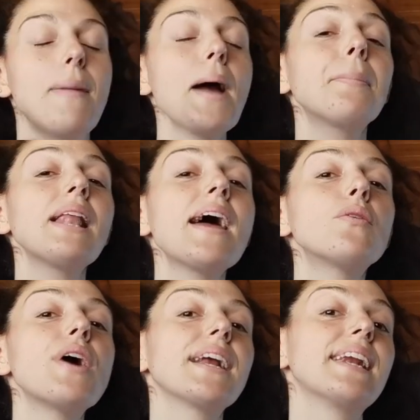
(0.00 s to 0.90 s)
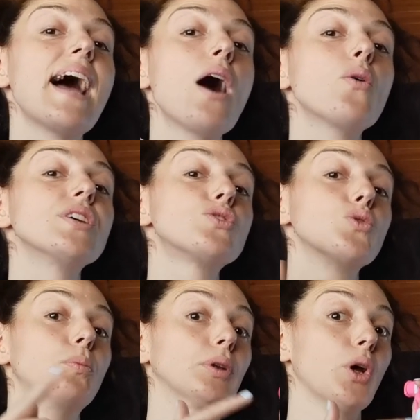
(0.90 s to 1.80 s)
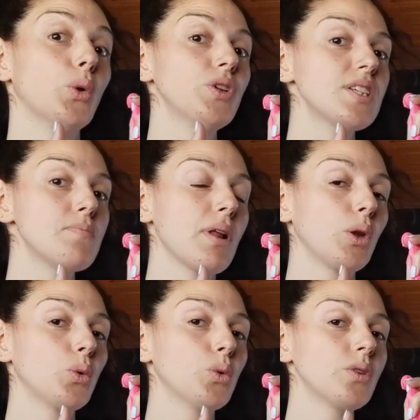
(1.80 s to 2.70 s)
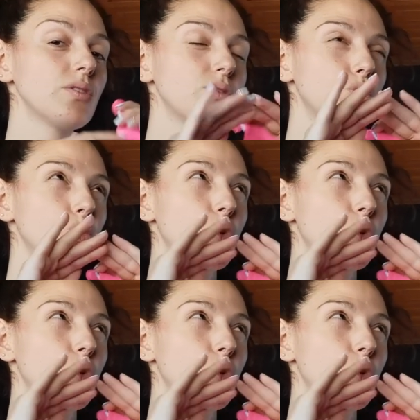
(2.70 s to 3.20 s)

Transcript: My plan right now is to blow this balloon,